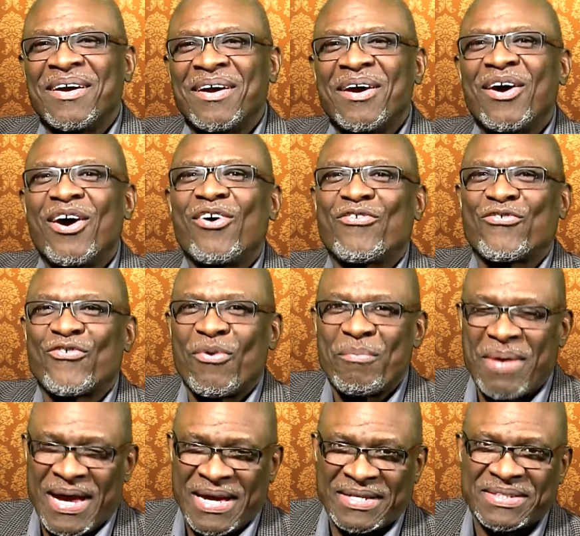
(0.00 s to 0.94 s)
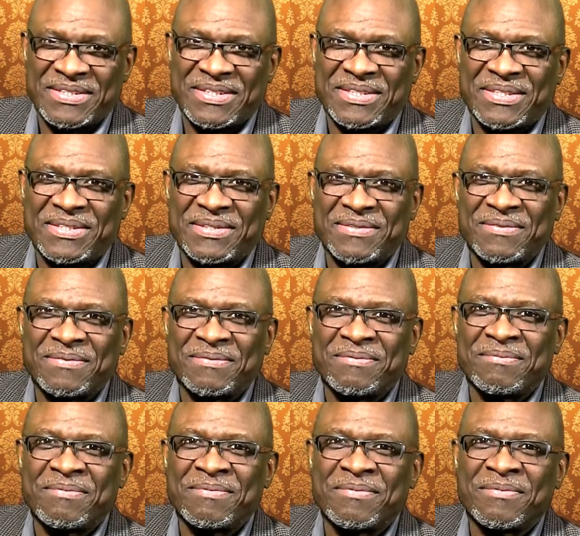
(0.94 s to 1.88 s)
of romance.
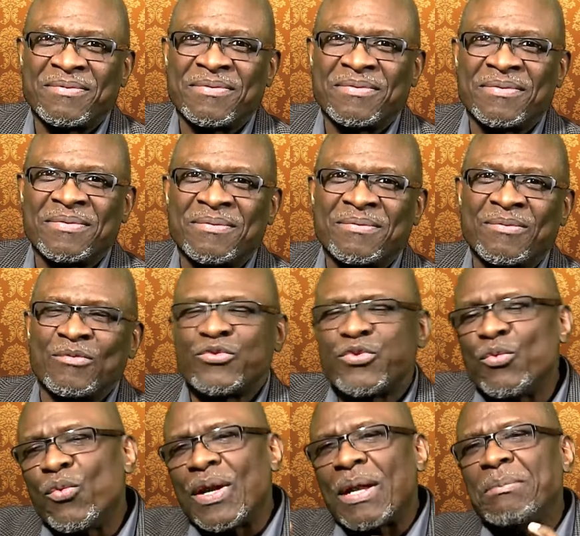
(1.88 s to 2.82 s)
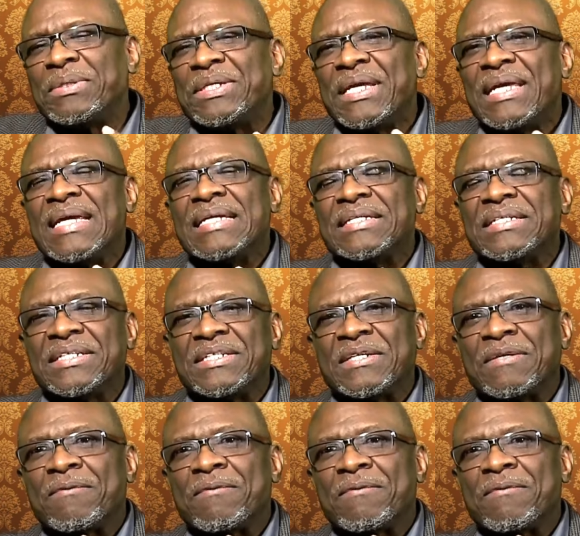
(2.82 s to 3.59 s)
So what I'm saying is,